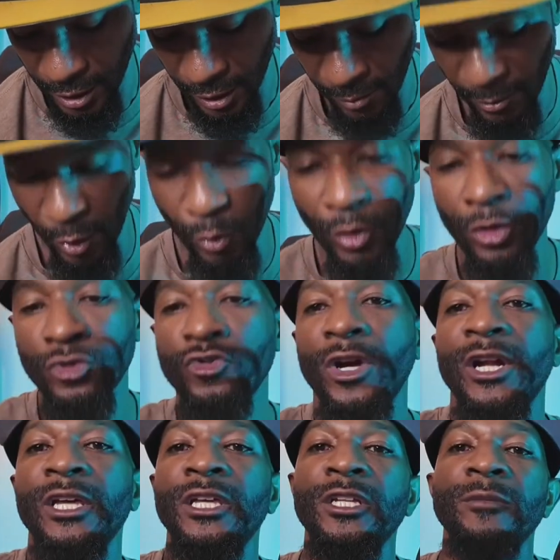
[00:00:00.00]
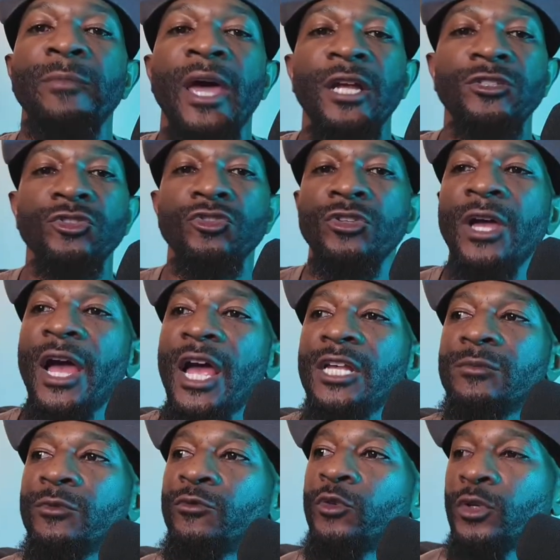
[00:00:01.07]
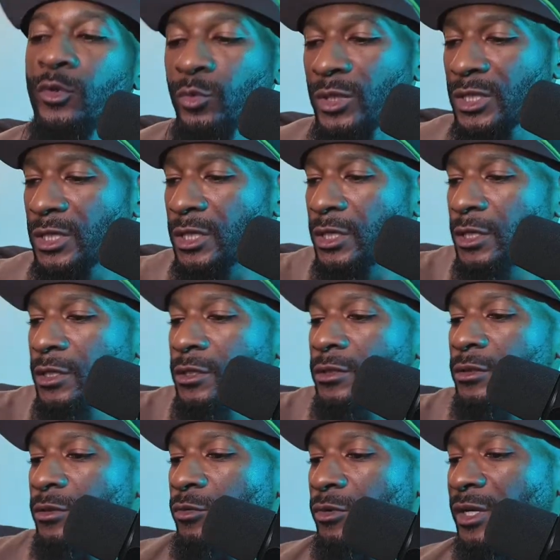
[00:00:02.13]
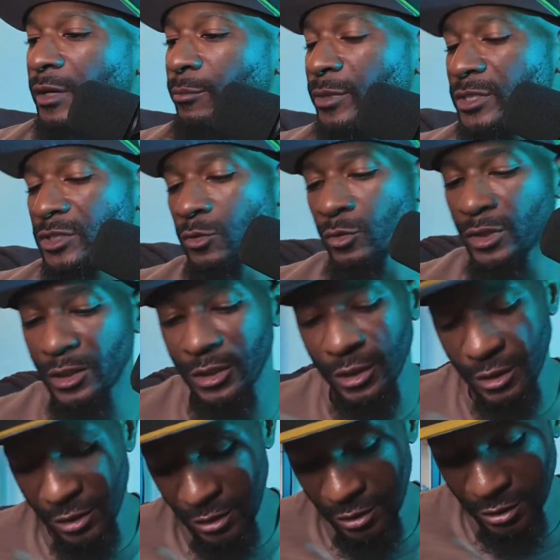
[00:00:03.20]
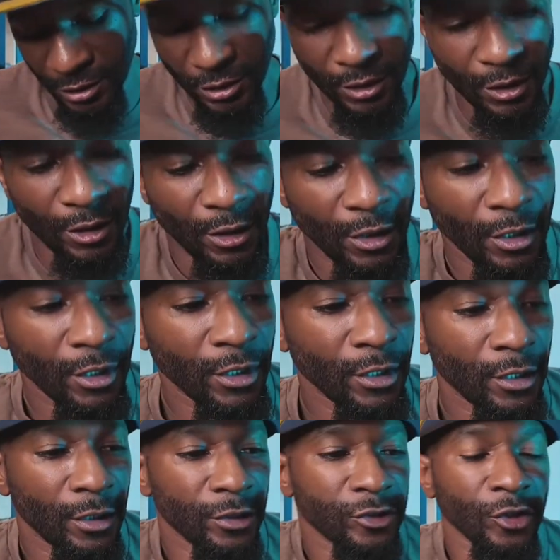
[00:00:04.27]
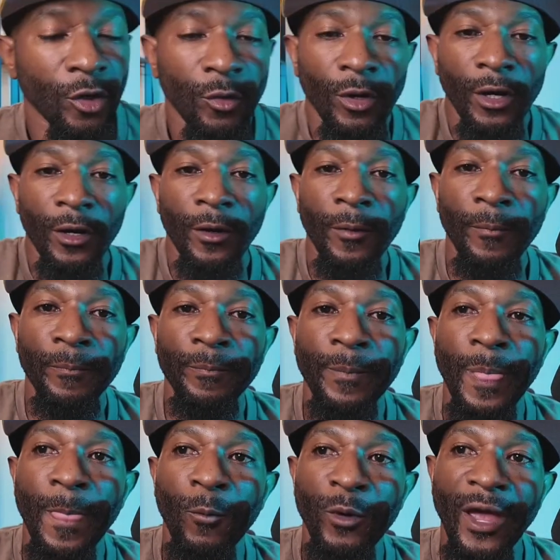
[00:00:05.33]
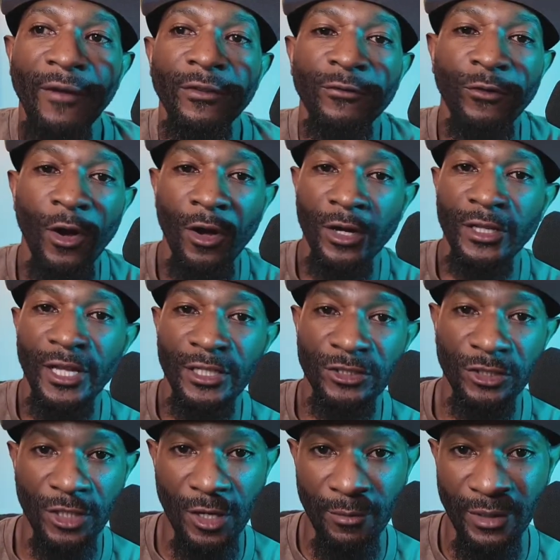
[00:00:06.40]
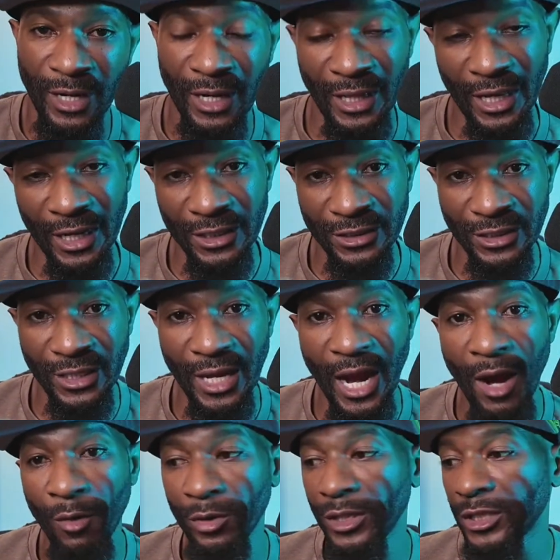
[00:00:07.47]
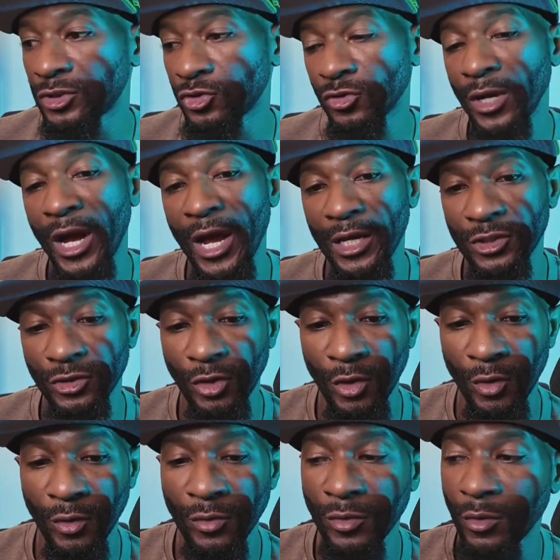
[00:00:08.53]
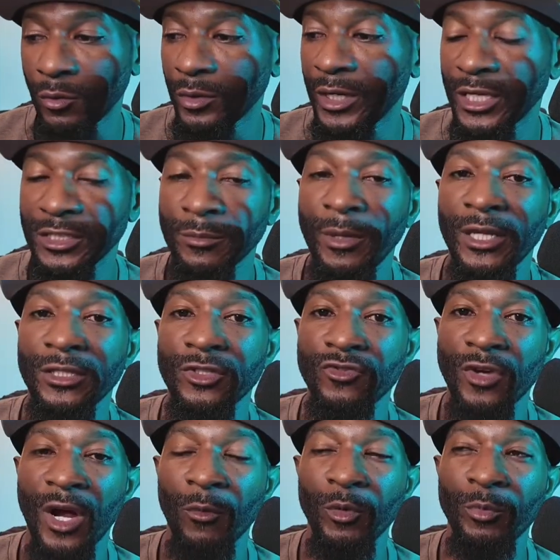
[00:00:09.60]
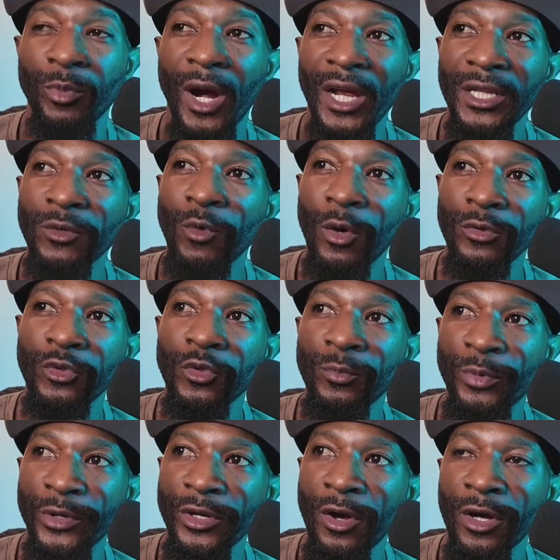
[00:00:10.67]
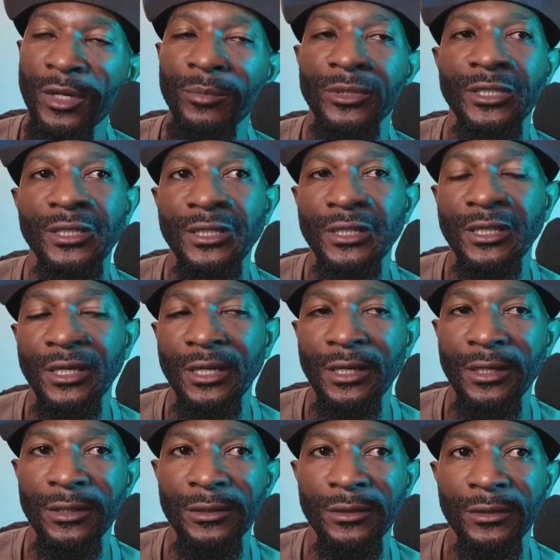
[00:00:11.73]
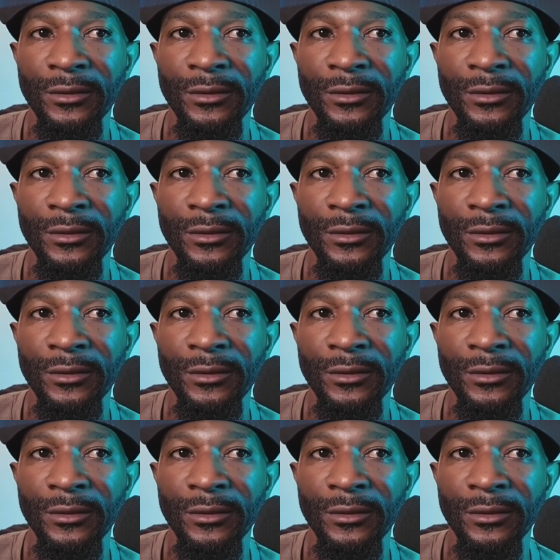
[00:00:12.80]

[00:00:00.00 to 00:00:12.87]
but we're gonna try to get back to you guys before the weekend. We've got a busy weekend. So we have the fall collection coming out. Like I said, I will let you guys know when that's about to drop. We probably won't do pre-order, but then again,